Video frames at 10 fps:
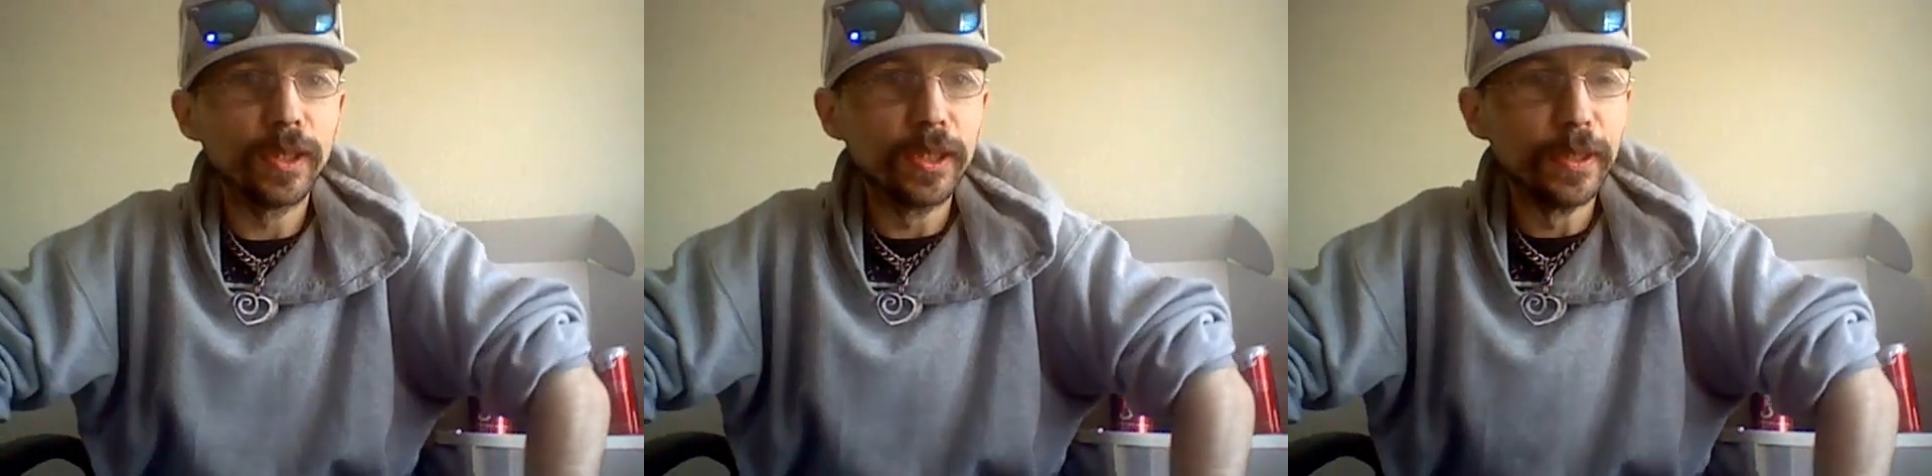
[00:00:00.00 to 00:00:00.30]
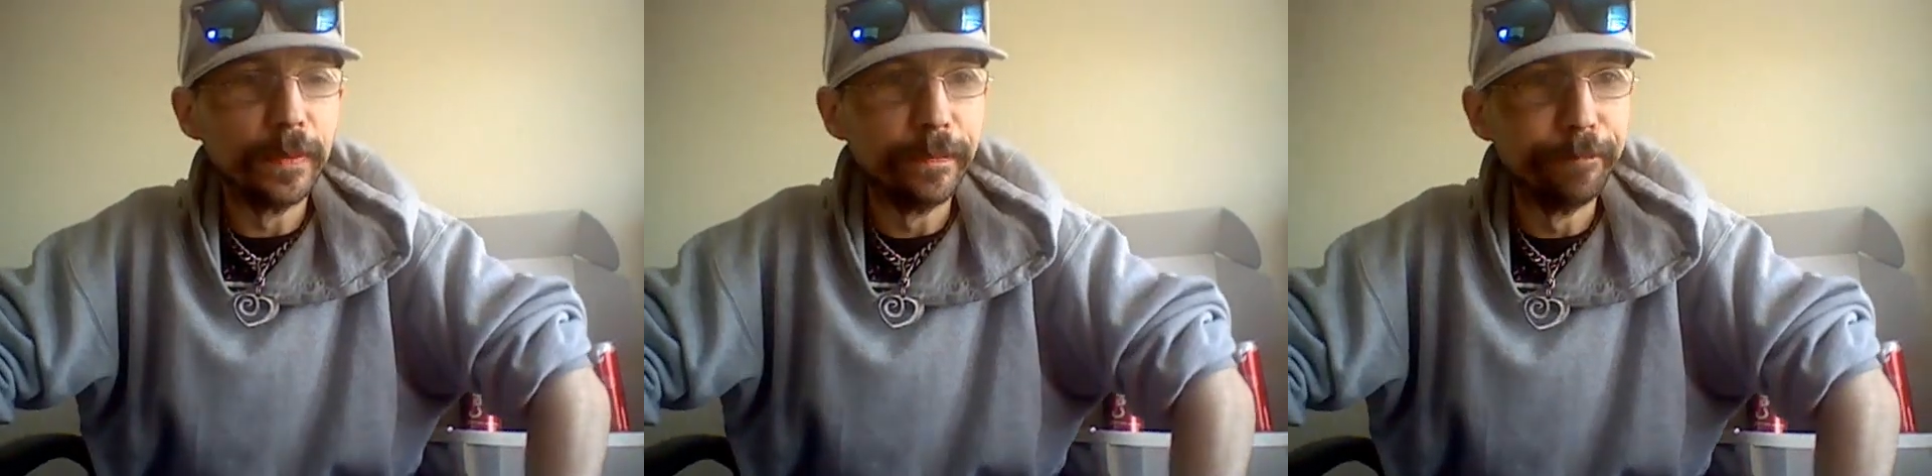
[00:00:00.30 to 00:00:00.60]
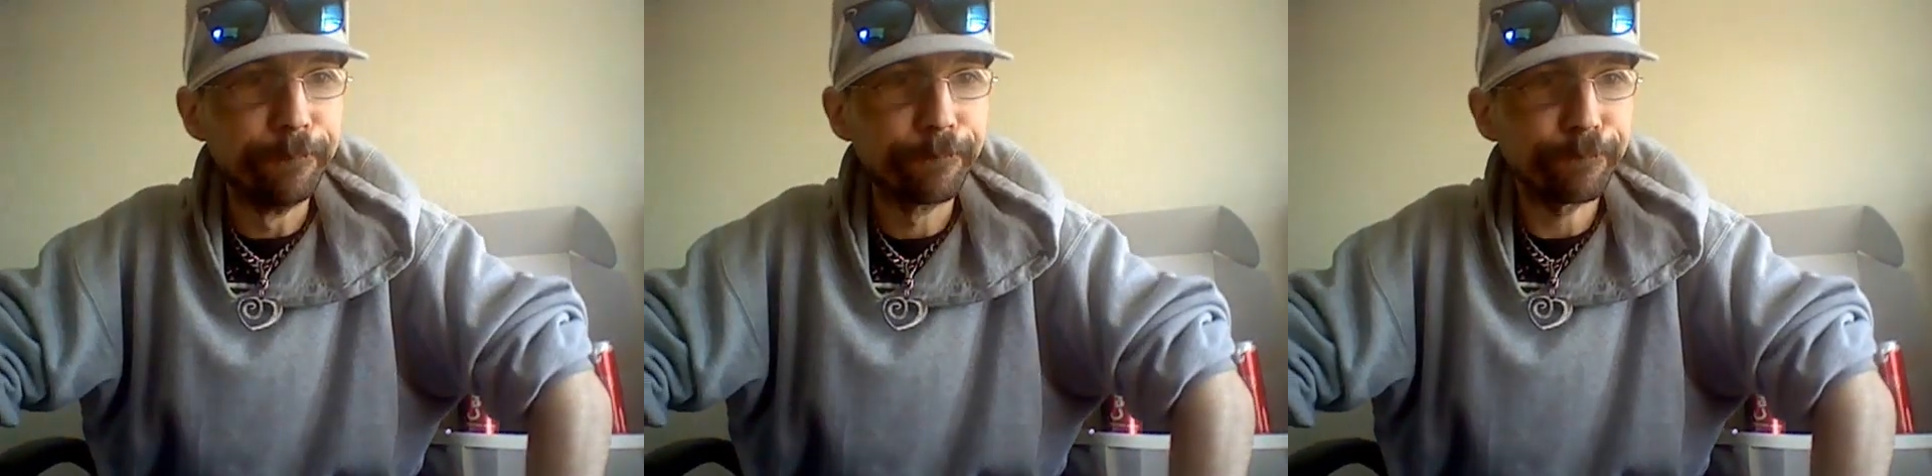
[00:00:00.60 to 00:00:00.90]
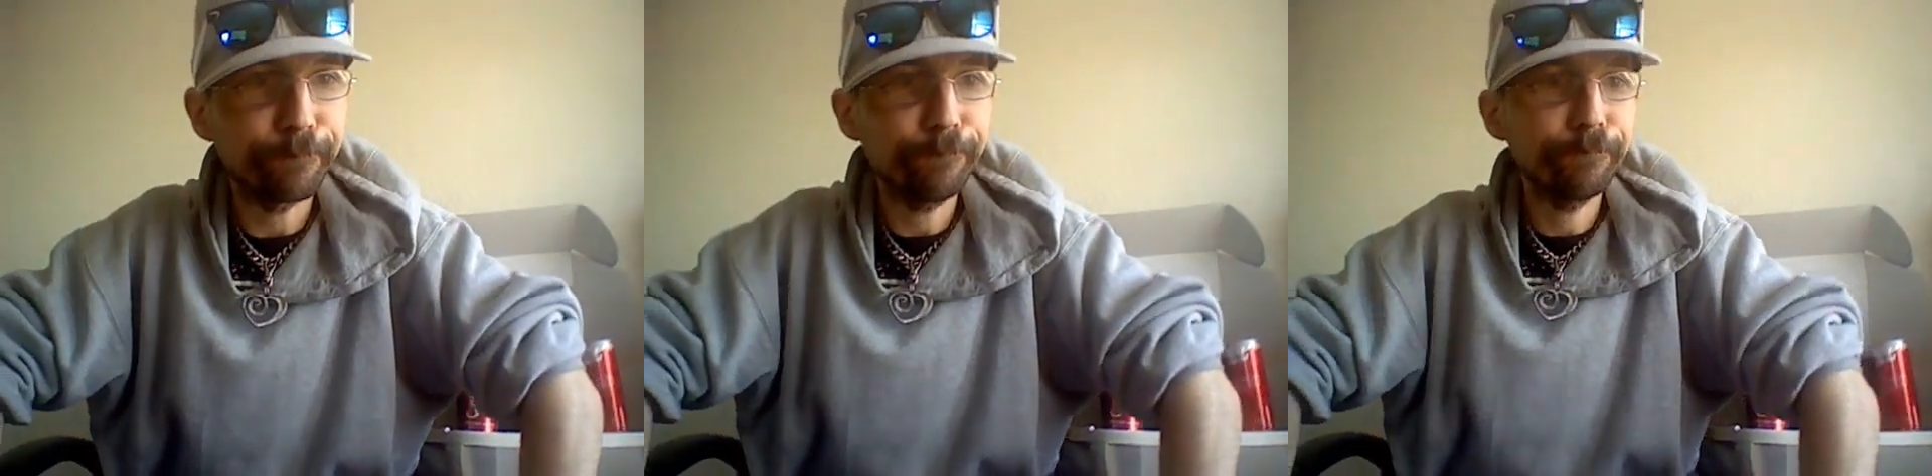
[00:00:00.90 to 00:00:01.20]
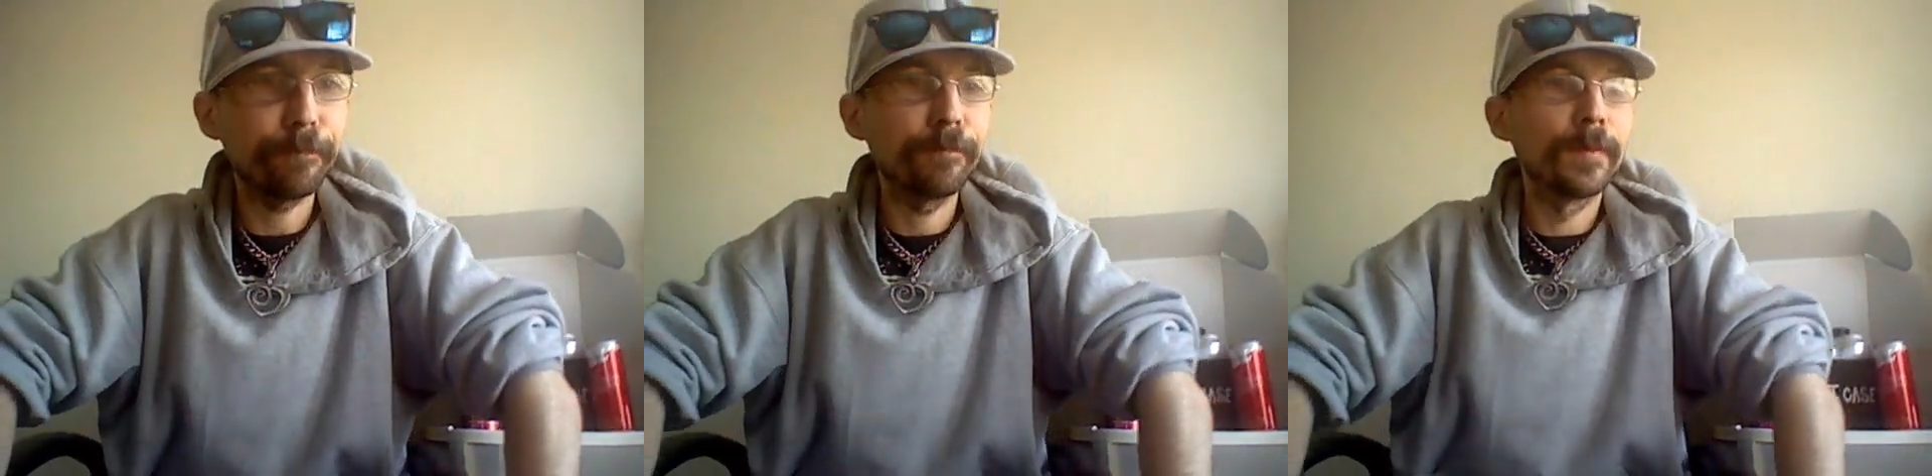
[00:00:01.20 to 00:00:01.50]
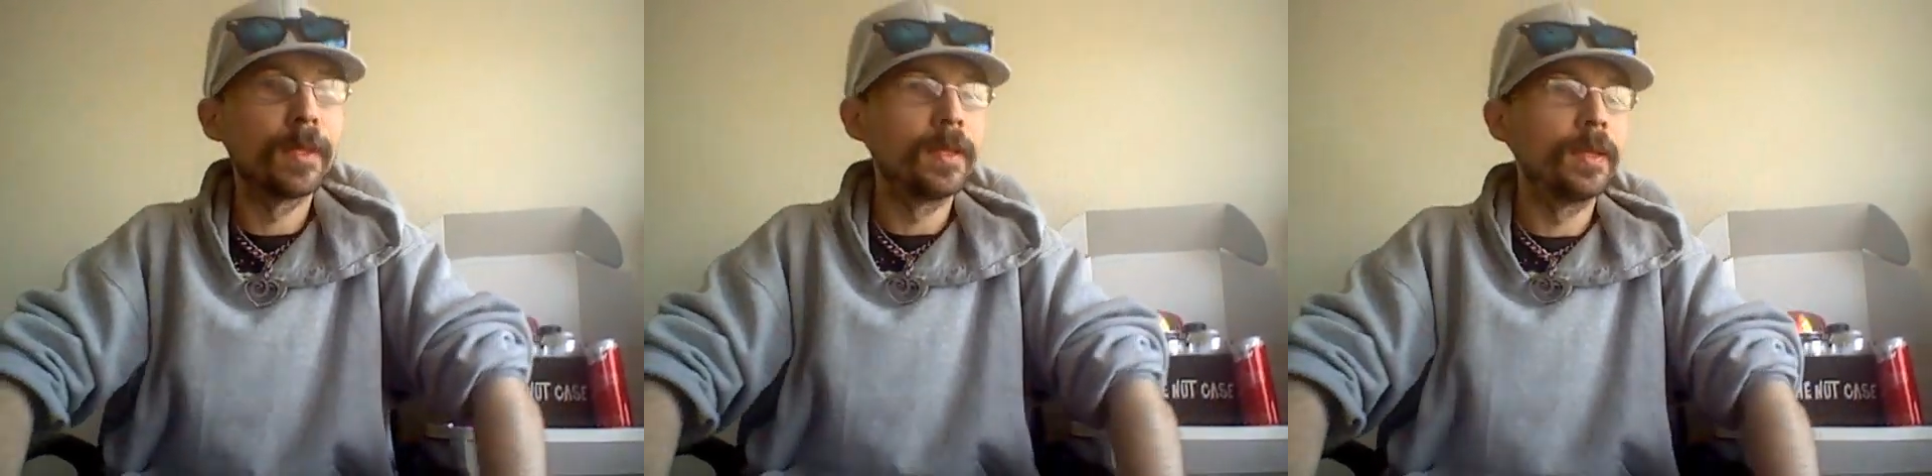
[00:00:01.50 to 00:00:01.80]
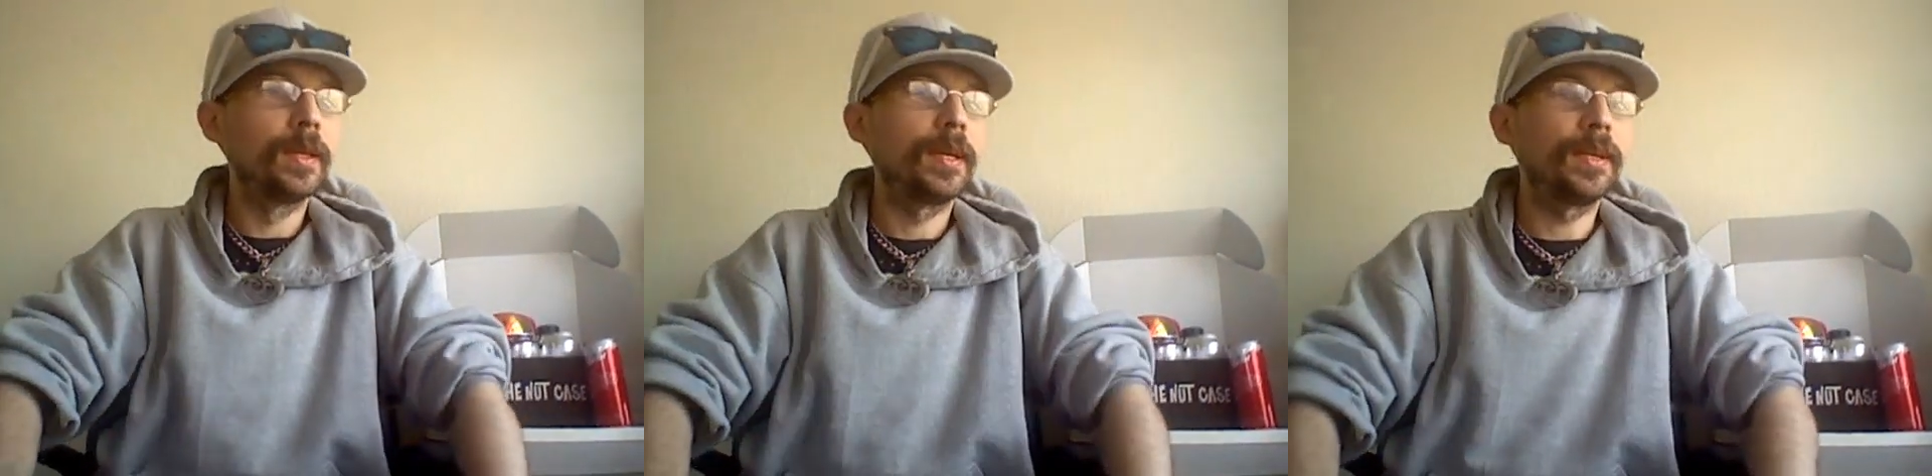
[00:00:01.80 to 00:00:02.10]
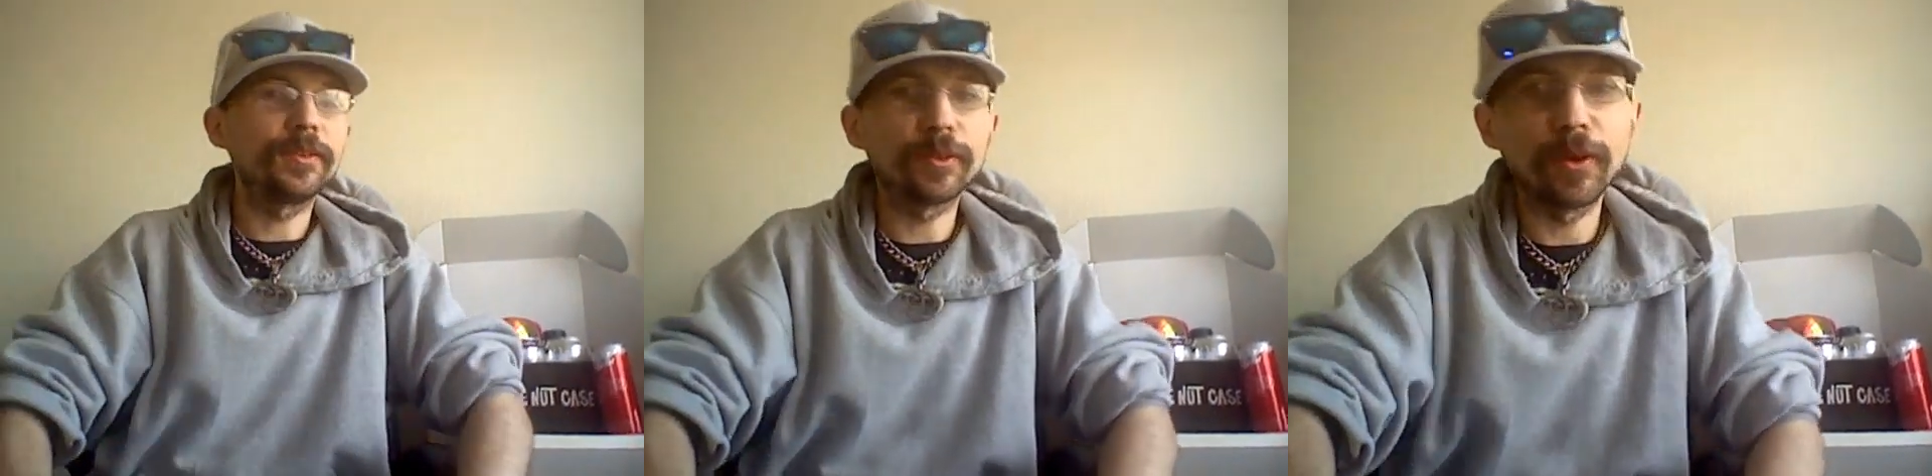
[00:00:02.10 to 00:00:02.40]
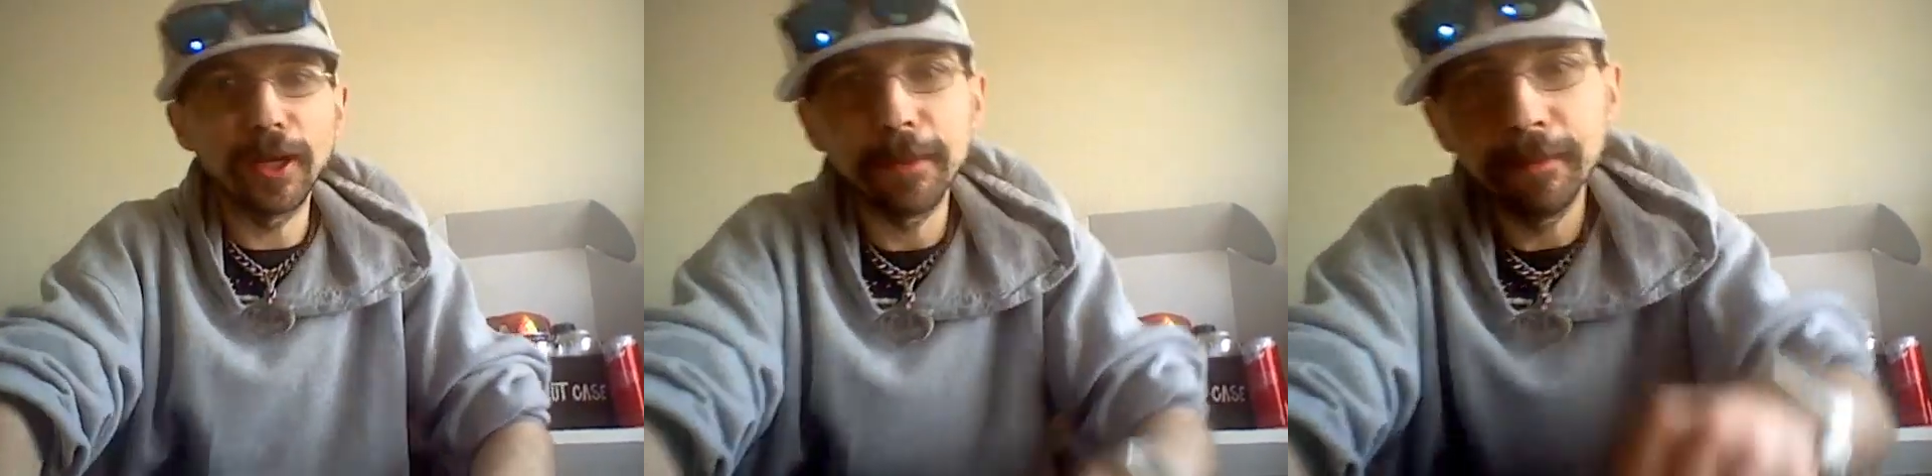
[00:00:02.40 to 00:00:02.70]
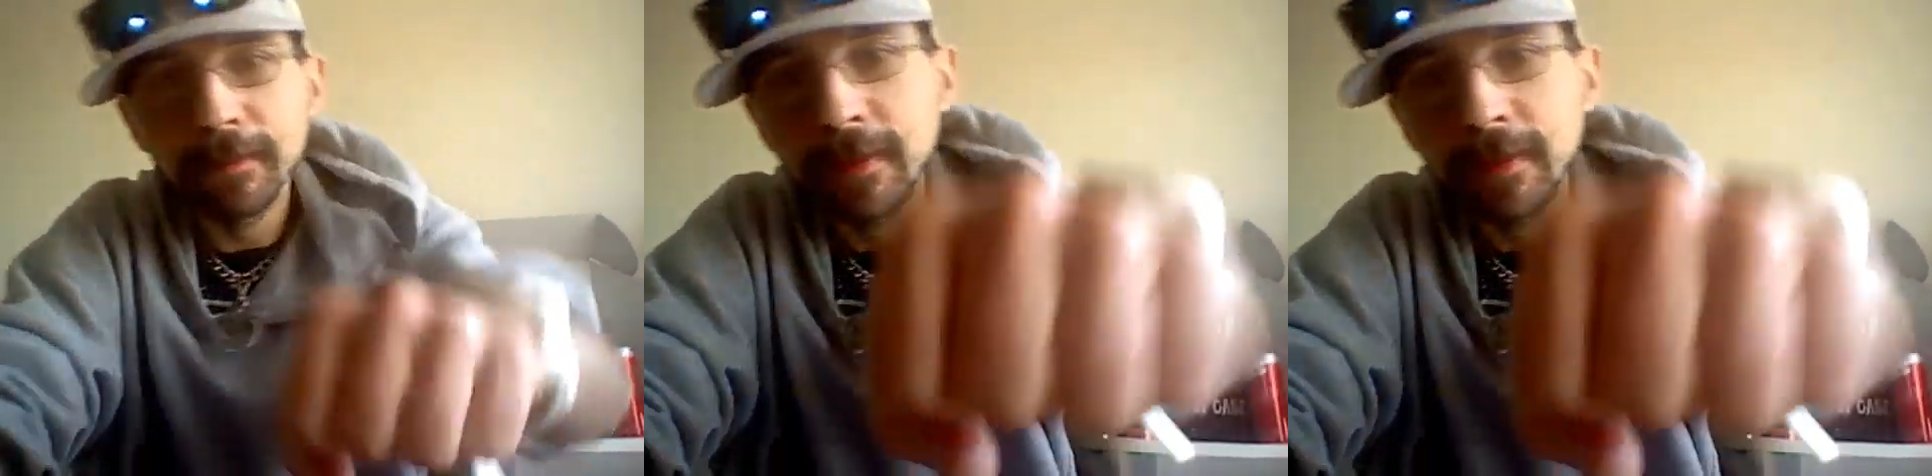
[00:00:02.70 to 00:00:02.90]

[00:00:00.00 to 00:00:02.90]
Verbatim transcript: um, Instagram.